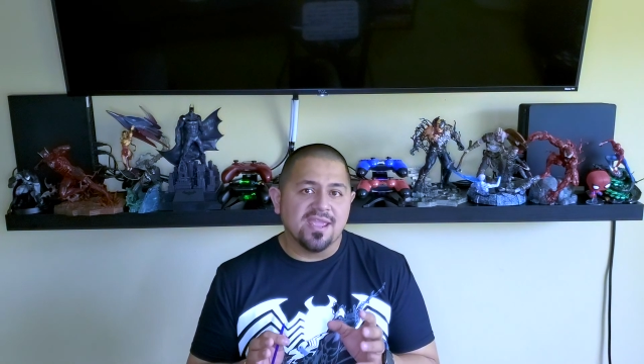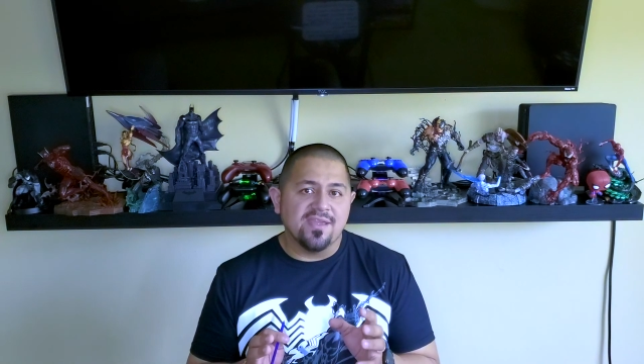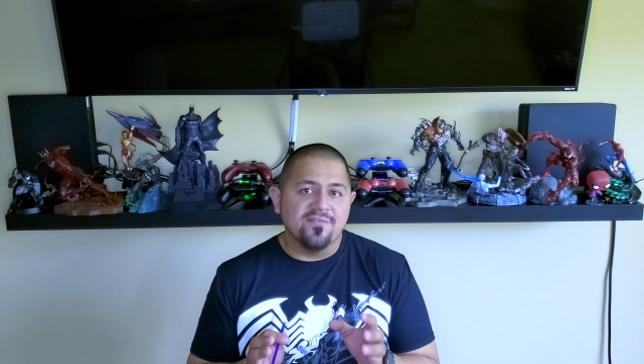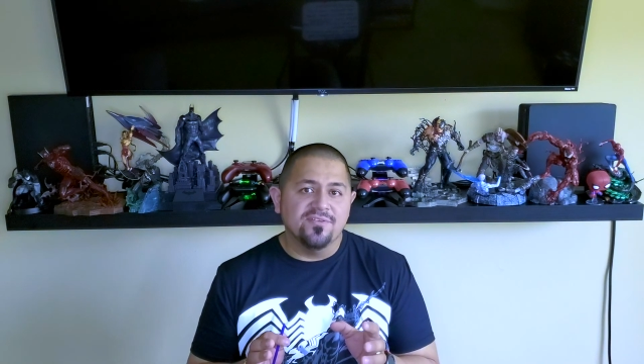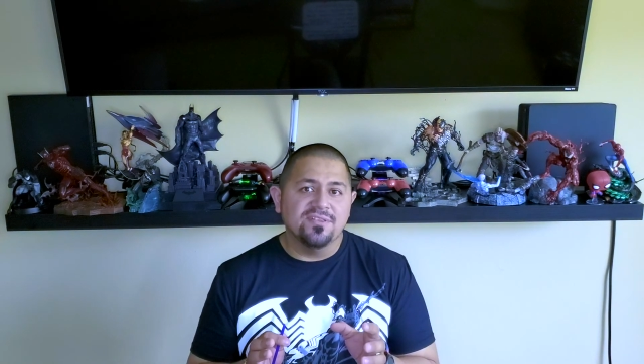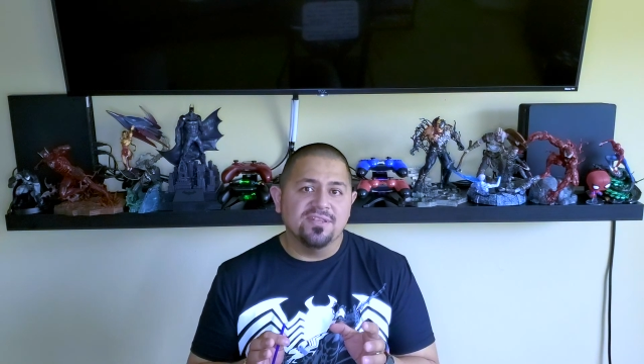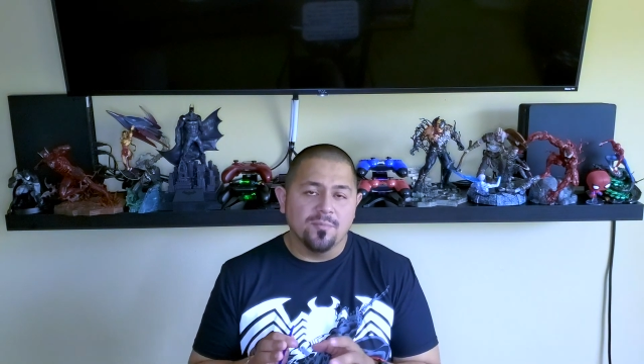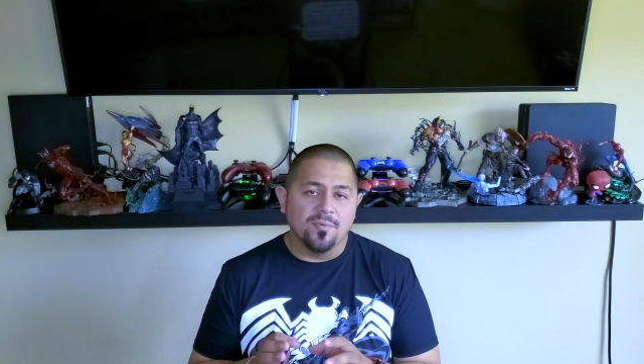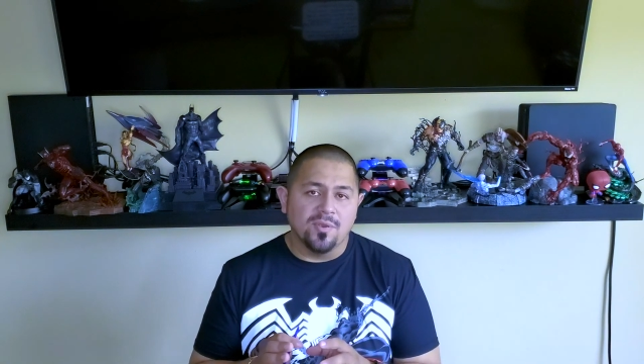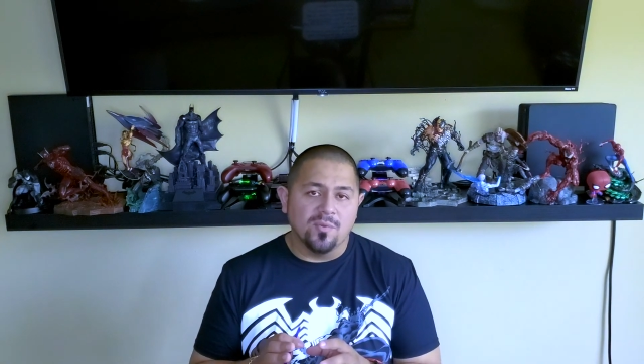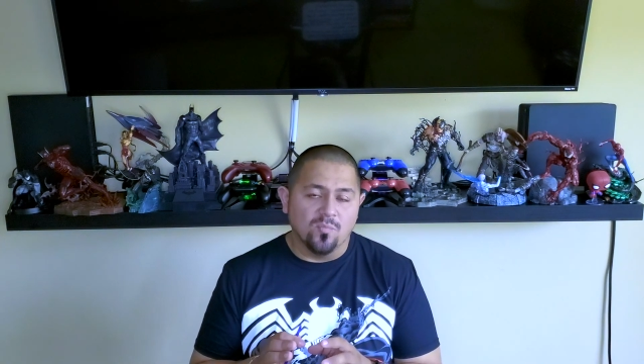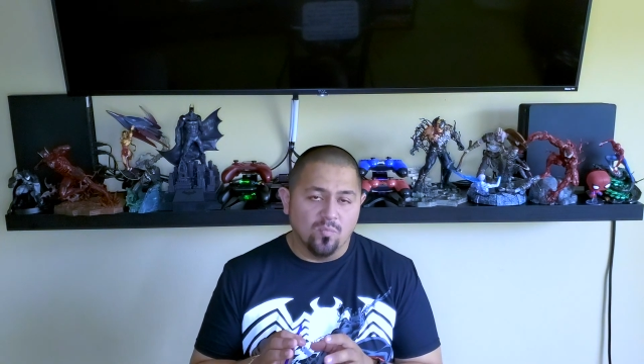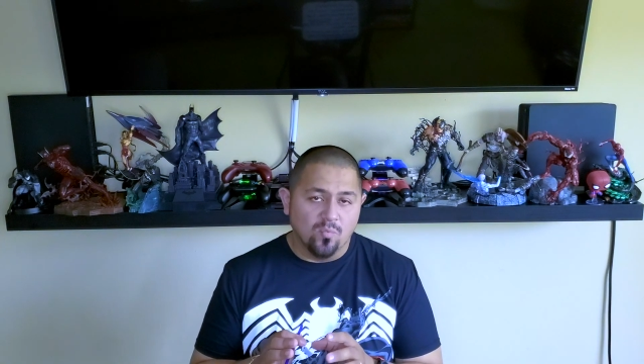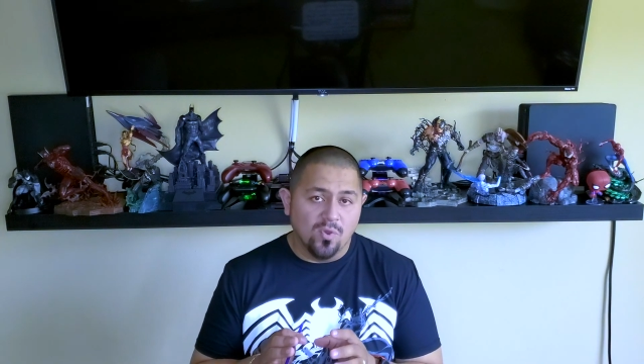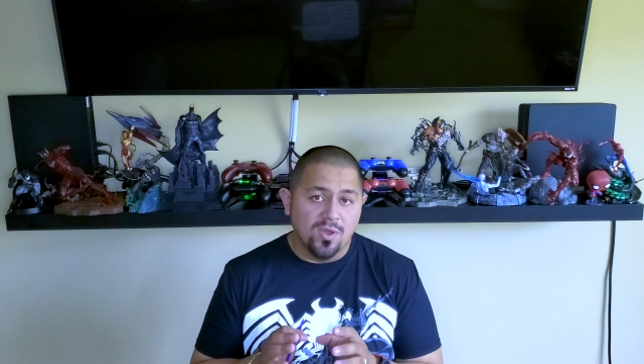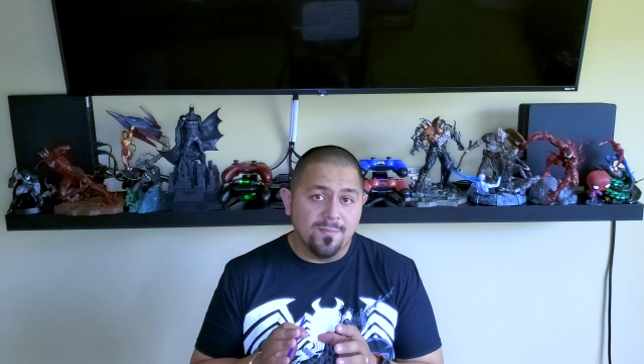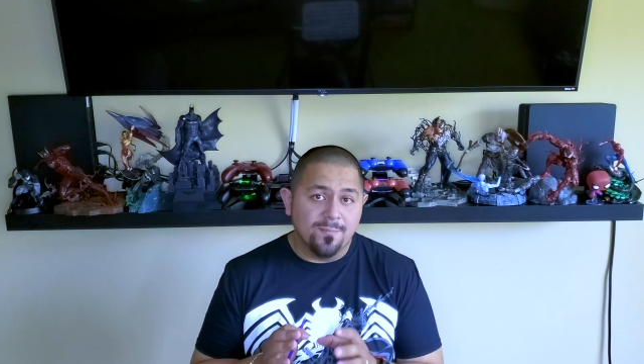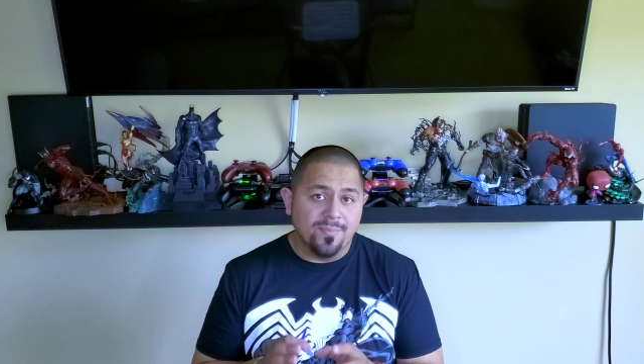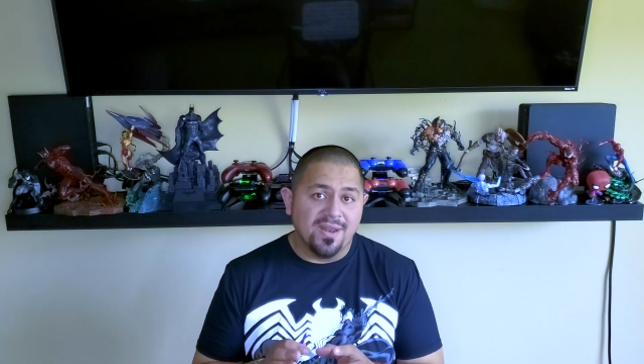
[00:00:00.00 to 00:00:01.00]
everything in
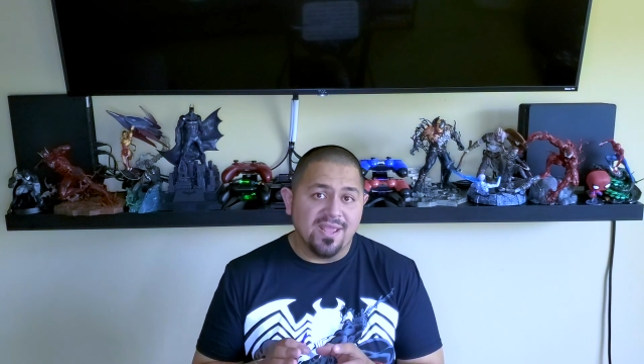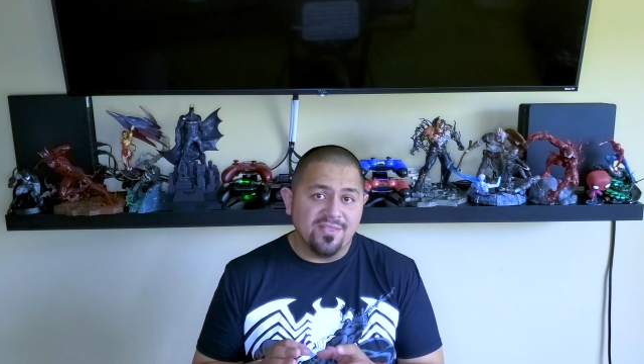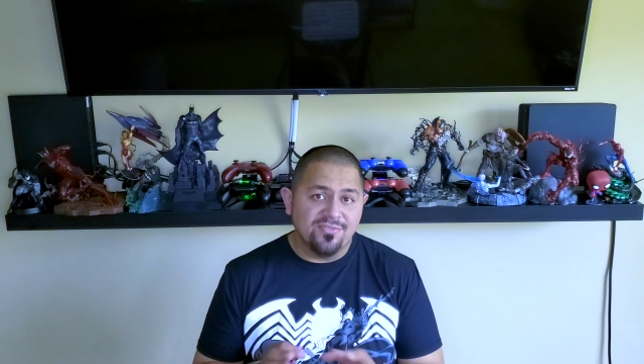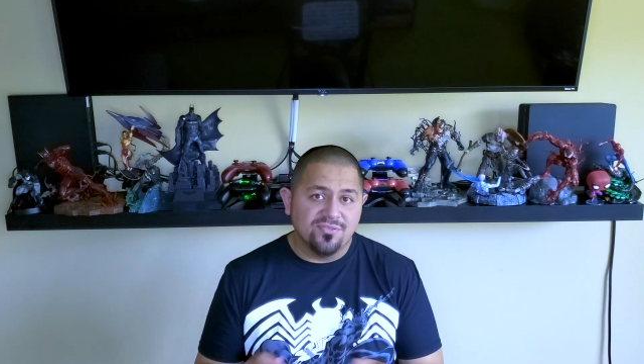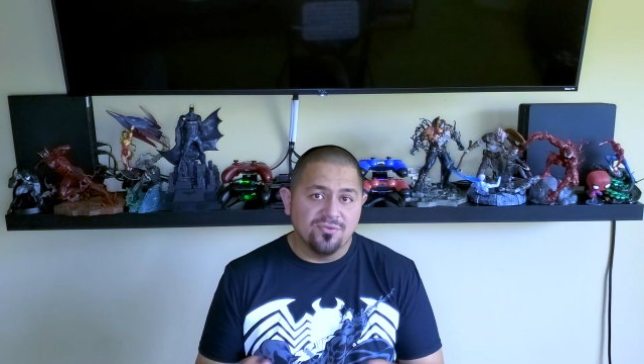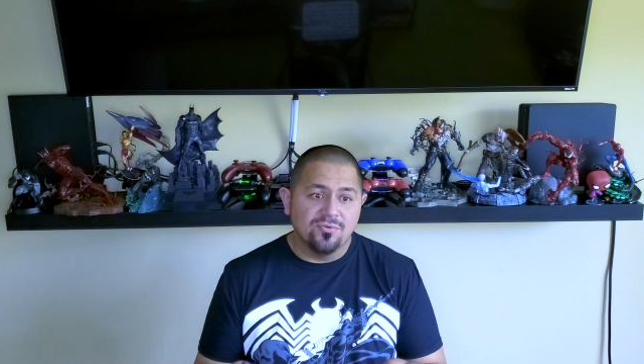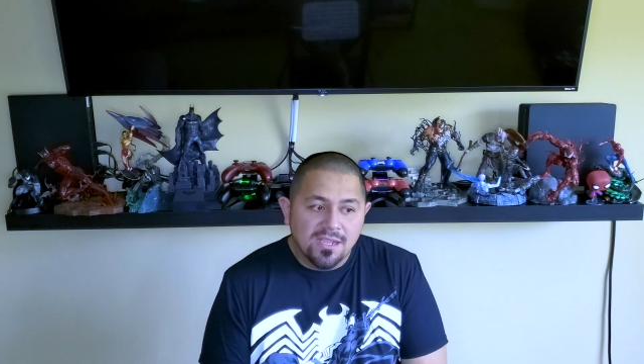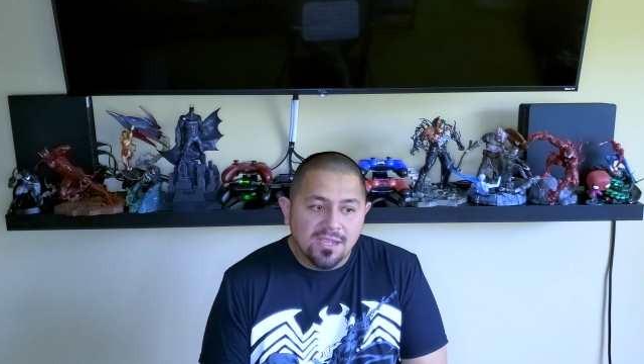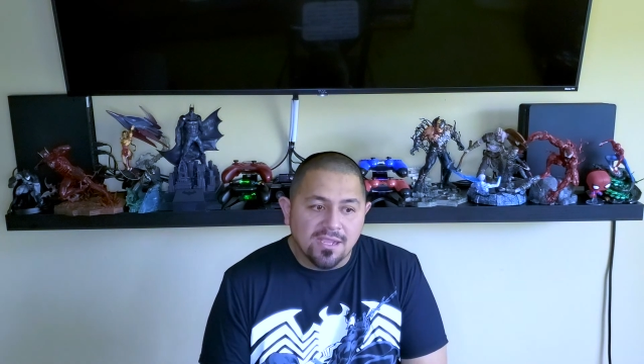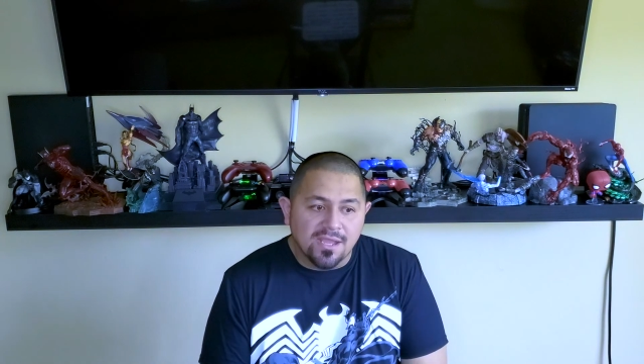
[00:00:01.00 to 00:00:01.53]
one playthrough.